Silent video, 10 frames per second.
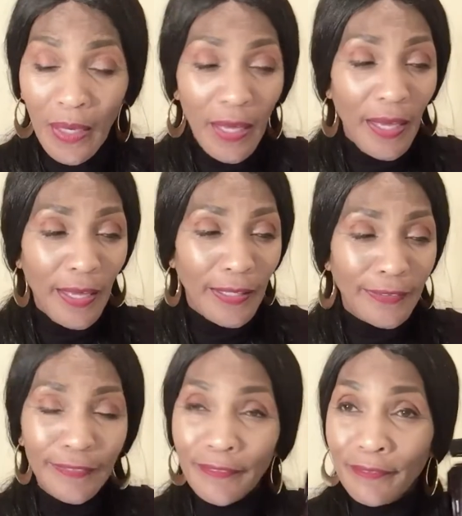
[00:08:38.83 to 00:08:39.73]

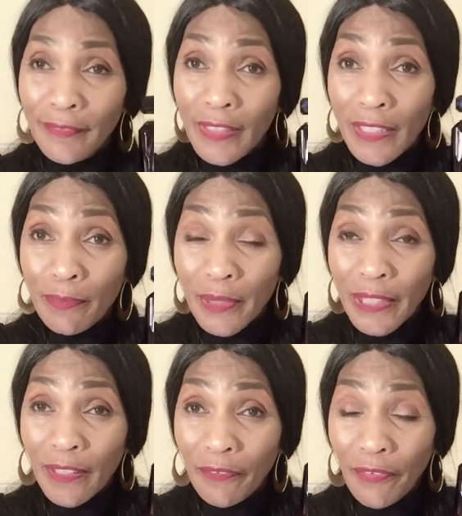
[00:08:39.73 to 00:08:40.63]
And this
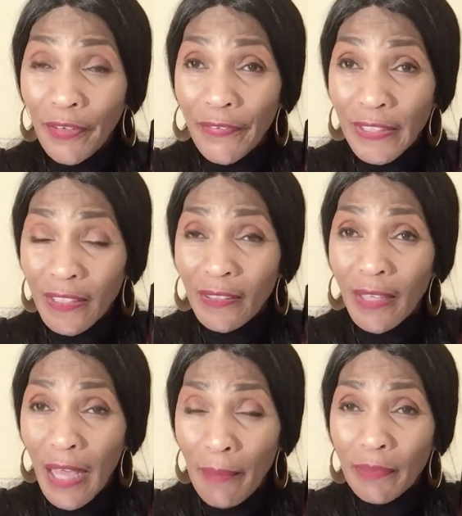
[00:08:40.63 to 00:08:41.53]
particular fragrance
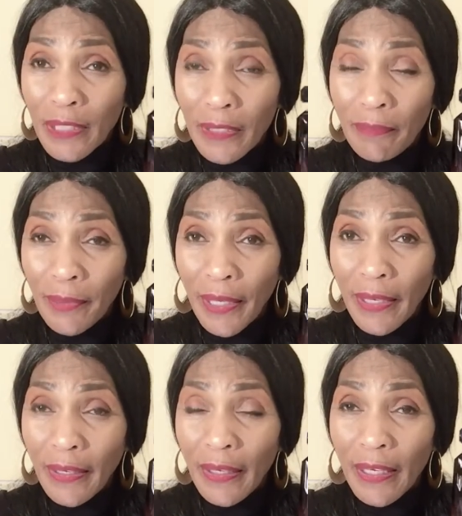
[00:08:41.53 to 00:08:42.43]
happens to
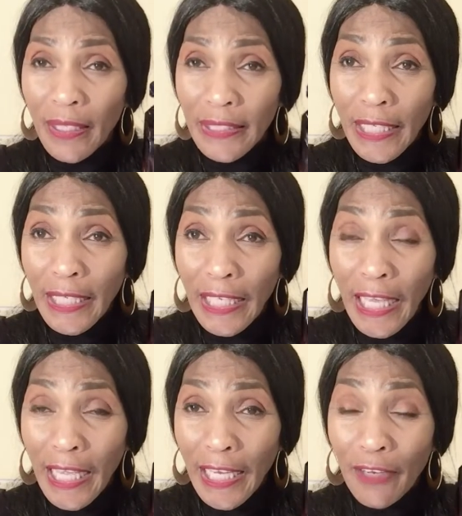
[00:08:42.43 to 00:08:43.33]
be
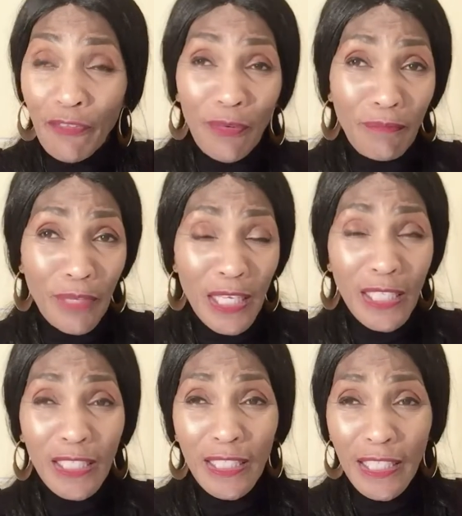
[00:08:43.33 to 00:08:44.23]
dedicated from me
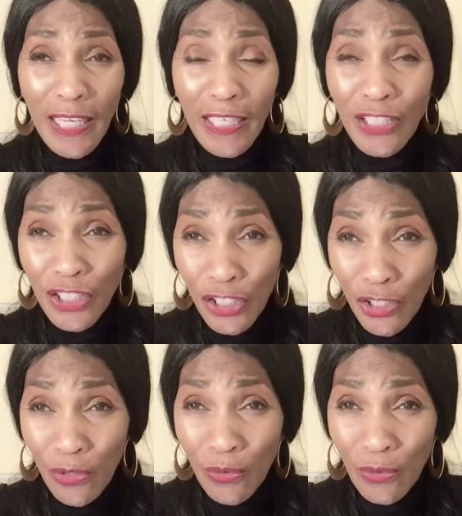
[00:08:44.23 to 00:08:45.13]
today to
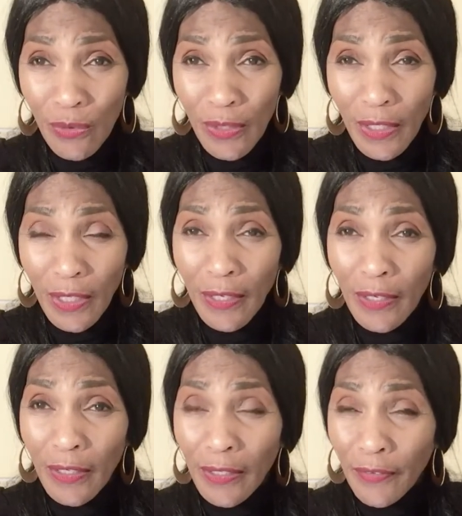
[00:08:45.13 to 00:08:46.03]
you,
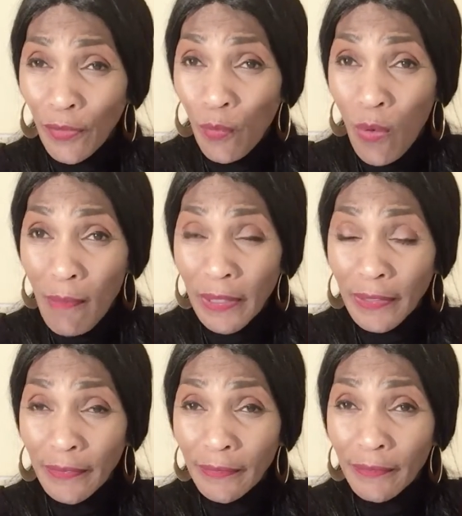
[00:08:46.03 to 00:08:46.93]
the woman
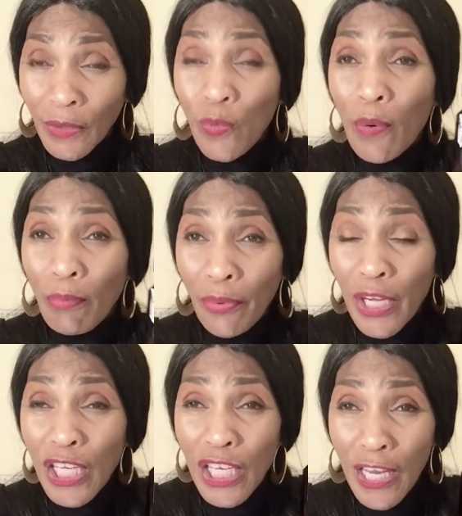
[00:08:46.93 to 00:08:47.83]
who
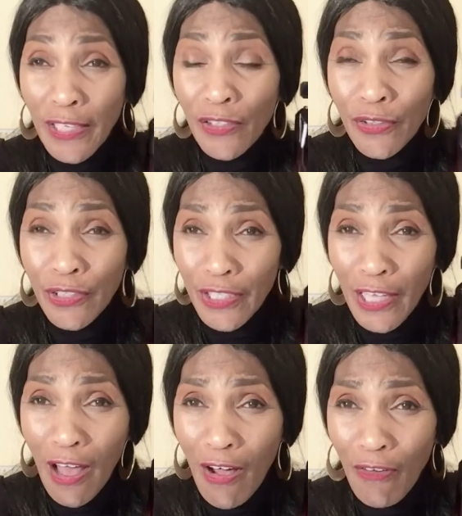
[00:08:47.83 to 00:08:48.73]
appreciates
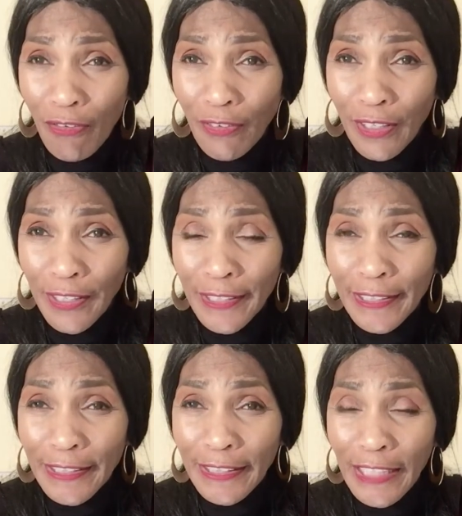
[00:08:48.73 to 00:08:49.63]
herself
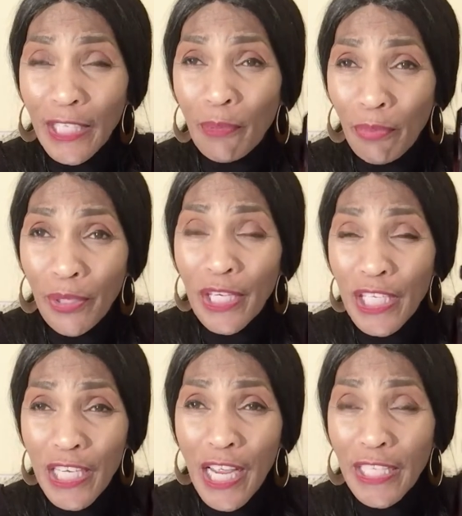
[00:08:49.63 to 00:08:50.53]
and
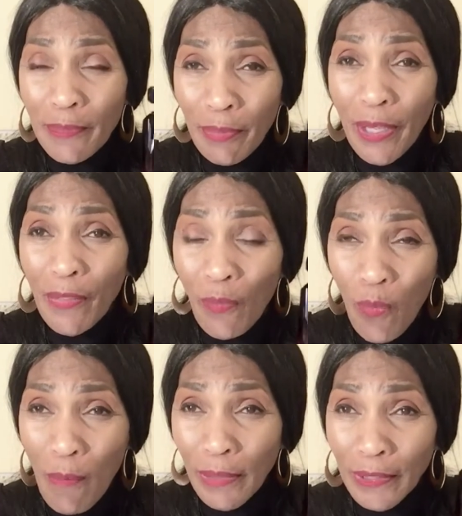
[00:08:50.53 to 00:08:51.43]
appreciates being the
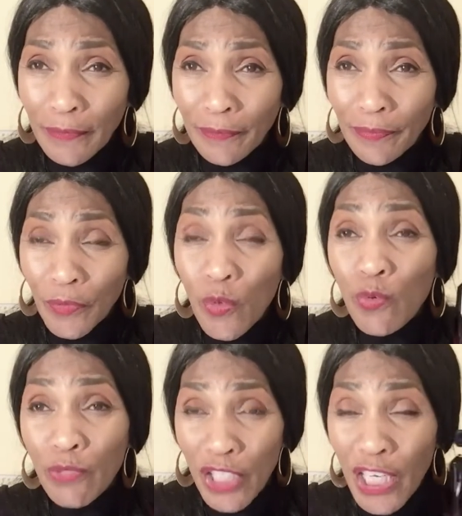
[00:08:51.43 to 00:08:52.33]
woman
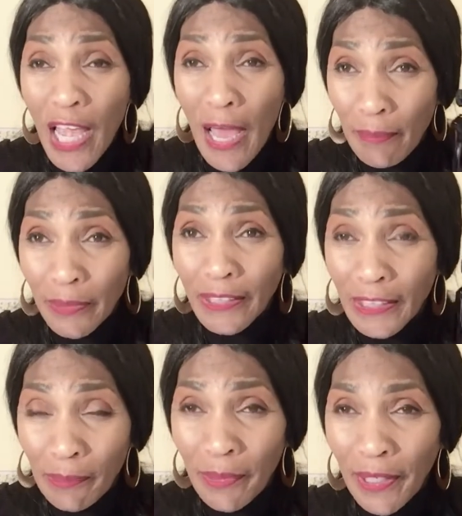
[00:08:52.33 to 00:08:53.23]
whom she happens
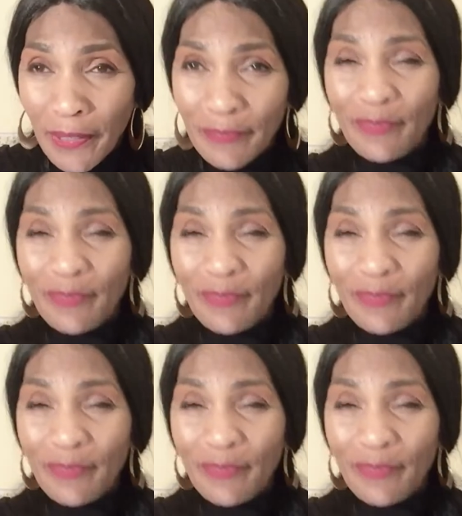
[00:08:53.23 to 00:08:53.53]
to be.